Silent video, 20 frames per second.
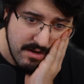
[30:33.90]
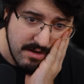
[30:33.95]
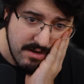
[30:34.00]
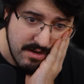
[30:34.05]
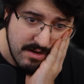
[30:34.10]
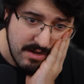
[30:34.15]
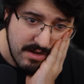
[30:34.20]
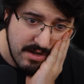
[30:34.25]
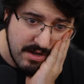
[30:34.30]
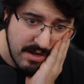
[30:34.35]

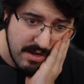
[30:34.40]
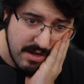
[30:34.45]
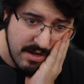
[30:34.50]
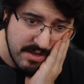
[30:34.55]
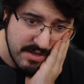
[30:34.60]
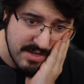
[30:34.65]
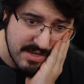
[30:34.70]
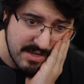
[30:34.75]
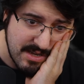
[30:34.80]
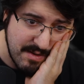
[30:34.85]

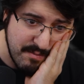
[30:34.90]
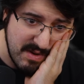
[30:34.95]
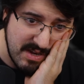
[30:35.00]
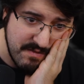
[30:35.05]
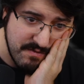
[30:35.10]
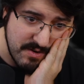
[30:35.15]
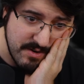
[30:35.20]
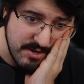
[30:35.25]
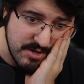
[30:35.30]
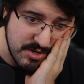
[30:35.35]
This is on me
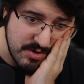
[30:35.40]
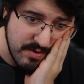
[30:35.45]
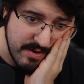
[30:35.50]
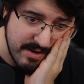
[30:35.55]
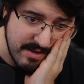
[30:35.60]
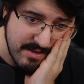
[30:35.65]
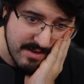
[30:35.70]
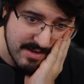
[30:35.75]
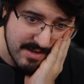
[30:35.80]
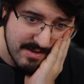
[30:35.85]
for enjoying
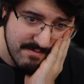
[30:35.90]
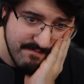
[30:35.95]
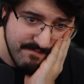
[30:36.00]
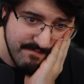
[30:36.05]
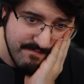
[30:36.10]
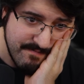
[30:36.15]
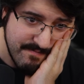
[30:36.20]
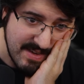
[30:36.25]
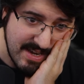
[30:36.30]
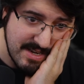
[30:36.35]
this.
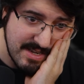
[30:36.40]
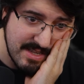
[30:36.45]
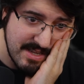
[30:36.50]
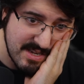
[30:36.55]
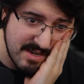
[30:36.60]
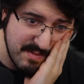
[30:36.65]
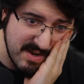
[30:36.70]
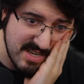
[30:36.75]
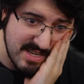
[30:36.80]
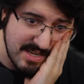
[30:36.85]
I did this
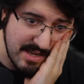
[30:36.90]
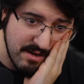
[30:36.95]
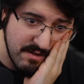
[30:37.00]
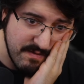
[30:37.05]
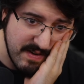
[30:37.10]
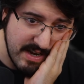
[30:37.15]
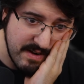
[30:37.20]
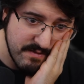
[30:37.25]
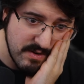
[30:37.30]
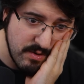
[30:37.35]
to myself.
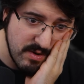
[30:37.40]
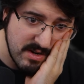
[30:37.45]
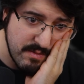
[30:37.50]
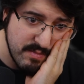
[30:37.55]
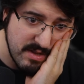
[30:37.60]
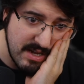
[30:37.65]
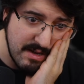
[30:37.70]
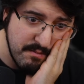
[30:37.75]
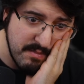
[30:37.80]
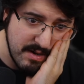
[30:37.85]
I have no one to
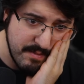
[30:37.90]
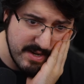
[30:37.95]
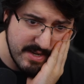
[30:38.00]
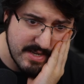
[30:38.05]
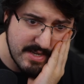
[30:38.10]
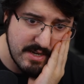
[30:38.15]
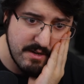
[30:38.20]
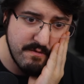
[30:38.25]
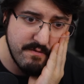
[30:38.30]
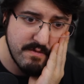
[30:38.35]
blame but
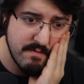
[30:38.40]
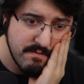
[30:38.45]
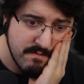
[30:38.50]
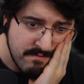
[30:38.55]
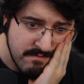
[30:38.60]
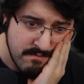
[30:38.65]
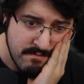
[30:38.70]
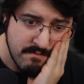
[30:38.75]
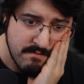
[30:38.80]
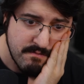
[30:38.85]
myself.
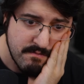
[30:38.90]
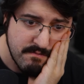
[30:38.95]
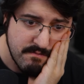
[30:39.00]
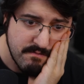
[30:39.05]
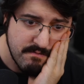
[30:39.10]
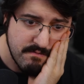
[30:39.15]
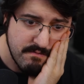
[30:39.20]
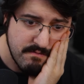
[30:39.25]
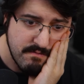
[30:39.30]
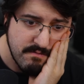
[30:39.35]

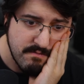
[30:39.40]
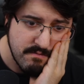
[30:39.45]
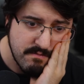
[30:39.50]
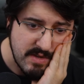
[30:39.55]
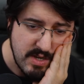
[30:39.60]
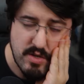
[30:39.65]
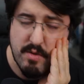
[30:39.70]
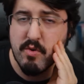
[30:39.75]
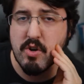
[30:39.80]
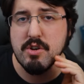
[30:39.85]

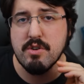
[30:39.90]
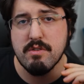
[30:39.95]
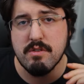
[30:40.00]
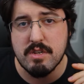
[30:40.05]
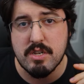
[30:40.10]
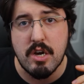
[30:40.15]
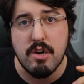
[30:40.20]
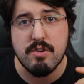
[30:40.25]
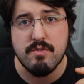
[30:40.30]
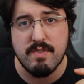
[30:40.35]
So I'm going to do the
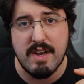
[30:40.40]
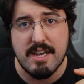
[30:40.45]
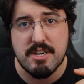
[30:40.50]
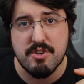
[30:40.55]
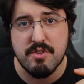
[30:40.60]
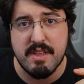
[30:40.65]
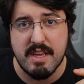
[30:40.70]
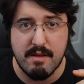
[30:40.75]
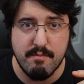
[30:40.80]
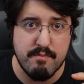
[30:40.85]
adult rational
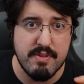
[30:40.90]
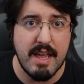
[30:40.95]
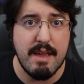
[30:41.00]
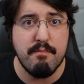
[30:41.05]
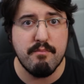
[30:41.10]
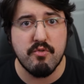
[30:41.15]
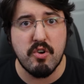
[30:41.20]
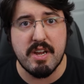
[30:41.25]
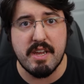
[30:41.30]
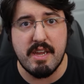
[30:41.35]
thing and blame
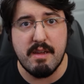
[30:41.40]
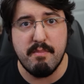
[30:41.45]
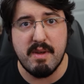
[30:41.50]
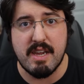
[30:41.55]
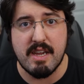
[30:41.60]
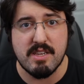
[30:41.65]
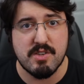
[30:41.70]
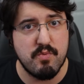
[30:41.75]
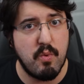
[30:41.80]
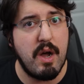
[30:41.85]
Bricky,
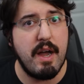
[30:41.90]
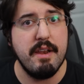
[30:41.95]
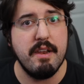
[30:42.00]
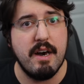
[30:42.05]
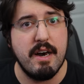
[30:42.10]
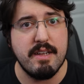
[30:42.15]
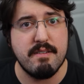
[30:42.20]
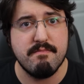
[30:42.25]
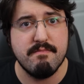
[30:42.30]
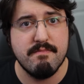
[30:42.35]
because why
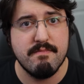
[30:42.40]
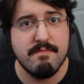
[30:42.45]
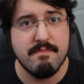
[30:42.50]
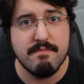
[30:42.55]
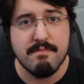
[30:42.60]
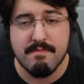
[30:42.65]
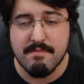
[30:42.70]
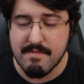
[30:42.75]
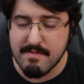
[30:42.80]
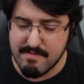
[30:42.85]
not?
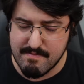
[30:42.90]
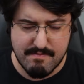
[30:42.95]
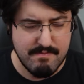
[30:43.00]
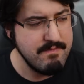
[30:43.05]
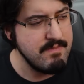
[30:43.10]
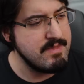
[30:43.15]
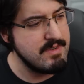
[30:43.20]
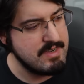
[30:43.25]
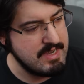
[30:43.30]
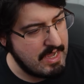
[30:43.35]

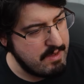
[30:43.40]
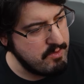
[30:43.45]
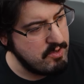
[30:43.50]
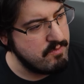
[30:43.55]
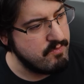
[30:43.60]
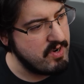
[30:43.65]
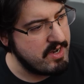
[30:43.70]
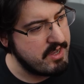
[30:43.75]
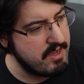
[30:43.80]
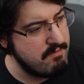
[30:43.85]
Damn you,
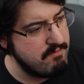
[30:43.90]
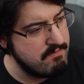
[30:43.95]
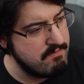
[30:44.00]
Bricky.